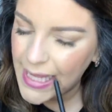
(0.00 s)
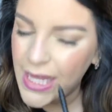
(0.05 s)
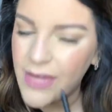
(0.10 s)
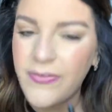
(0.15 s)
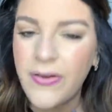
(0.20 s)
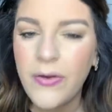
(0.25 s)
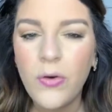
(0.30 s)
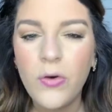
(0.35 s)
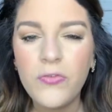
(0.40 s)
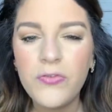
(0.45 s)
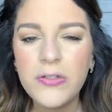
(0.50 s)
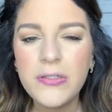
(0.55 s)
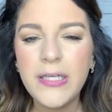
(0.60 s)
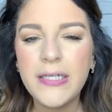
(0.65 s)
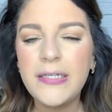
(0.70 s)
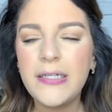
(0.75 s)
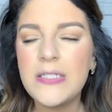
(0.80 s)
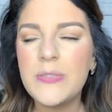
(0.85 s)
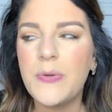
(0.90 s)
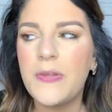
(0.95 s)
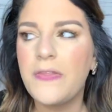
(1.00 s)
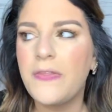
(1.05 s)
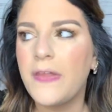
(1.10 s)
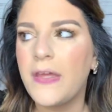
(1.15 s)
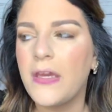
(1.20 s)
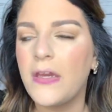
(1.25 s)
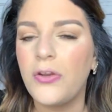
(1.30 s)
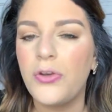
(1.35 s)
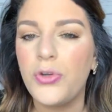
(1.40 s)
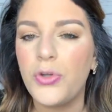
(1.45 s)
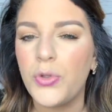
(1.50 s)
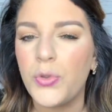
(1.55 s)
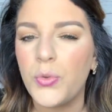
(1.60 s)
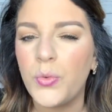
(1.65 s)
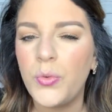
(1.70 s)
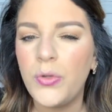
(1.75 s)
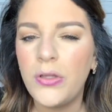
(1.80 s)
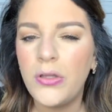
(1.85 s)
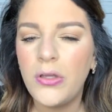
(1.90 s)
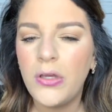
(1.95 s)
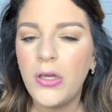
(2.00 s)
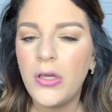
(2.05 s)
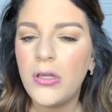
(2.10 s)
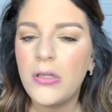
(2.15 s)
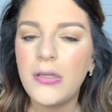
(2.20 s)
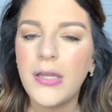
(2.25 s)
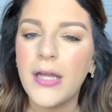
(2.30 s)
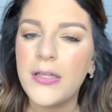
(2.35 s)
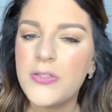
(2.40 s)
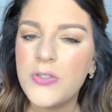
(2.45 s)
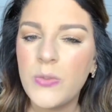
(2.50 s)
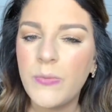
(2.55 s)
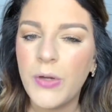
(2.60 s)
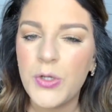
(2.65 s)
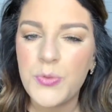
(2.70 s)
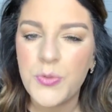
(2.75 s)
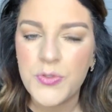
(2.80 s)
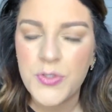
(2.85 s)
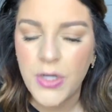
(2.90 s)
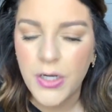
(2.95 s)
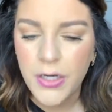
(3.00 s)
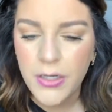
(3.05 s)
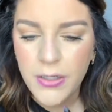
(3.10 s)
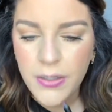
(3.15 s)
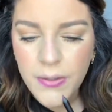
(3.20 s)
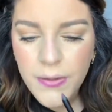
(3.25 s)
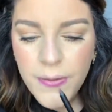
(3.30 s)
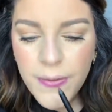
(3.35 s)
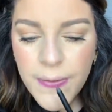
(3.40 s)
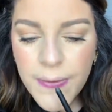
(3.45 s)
If I overline, it's with like a nude, not too much with dark.